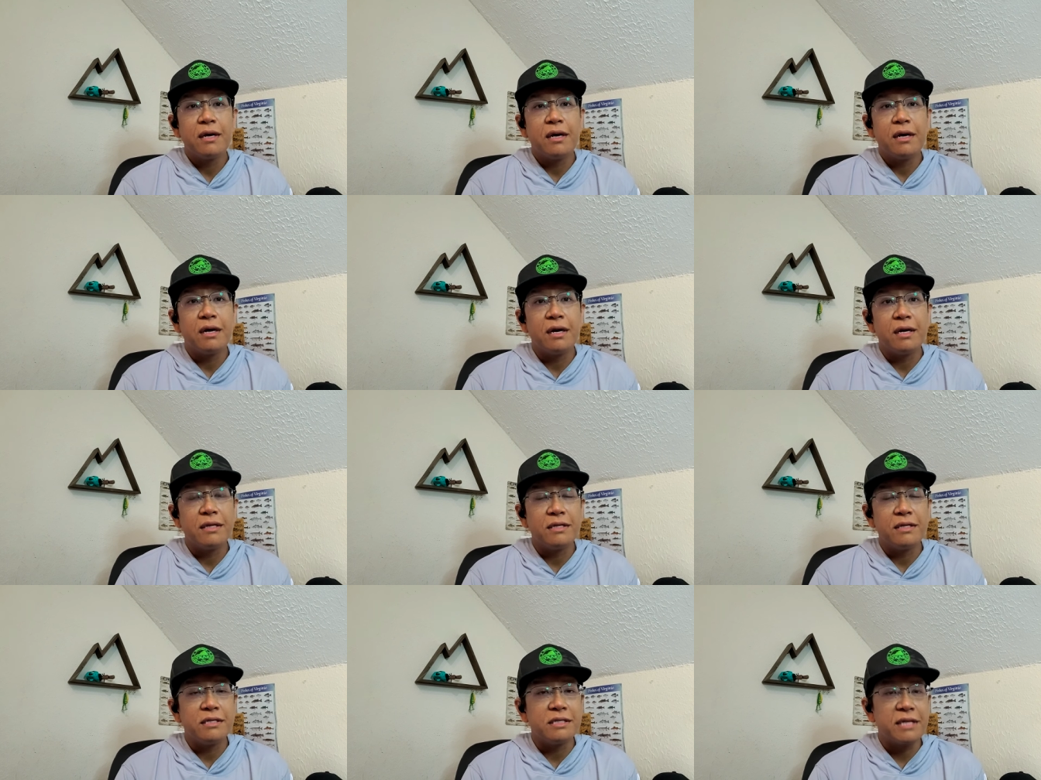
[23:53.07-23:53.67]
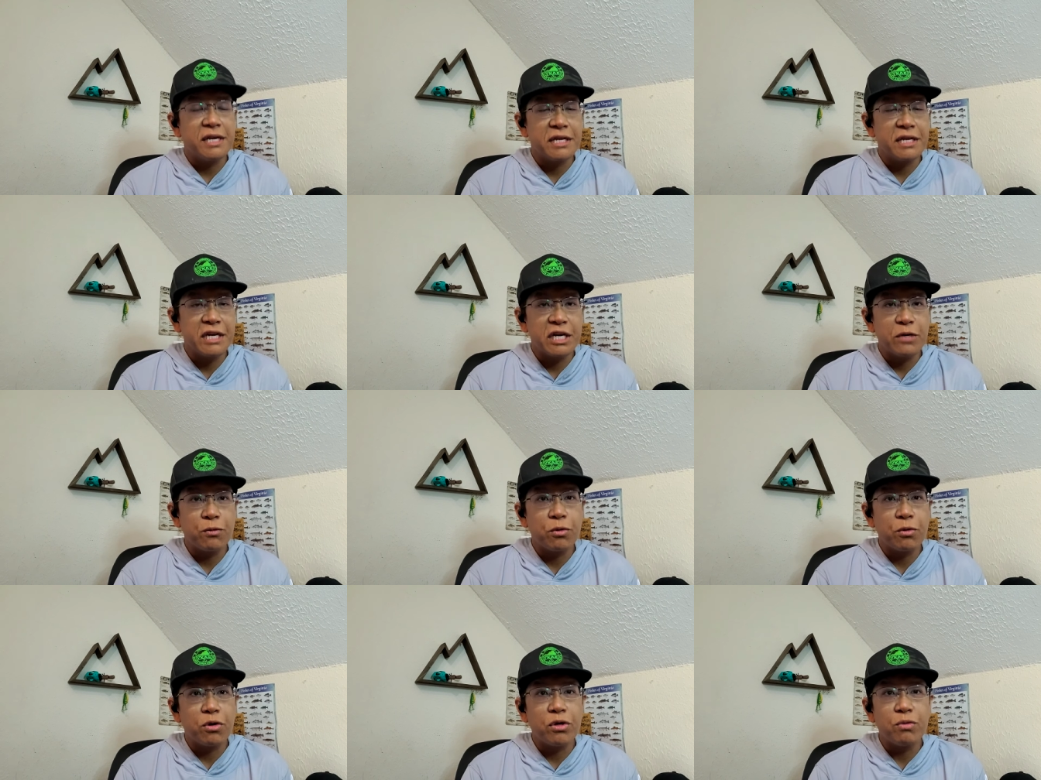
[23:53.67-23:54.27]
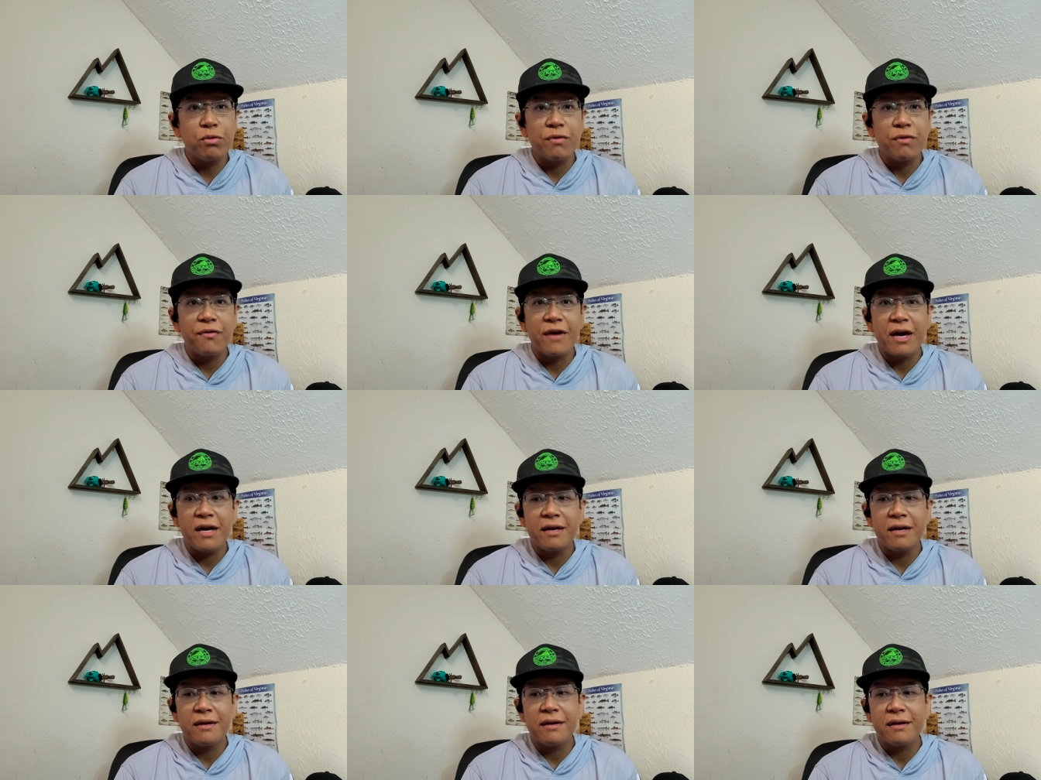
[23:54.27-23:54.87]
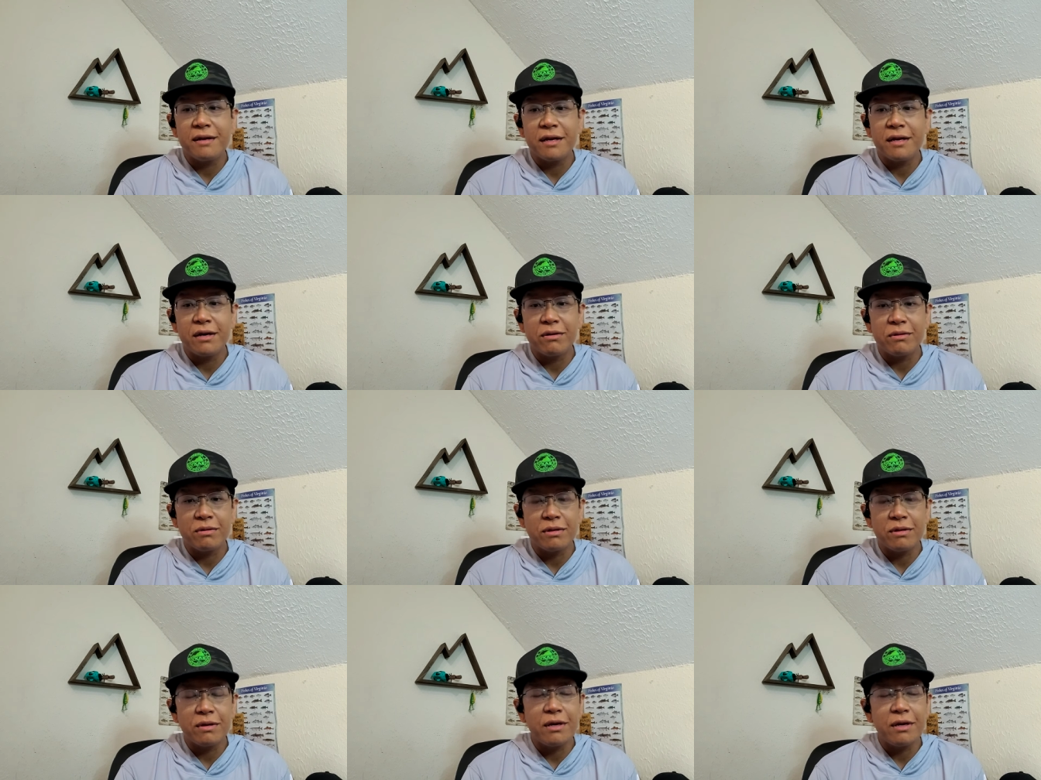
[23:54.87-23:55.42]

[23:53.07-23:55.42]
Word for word: Uh, in the snakehead world, we've had you know.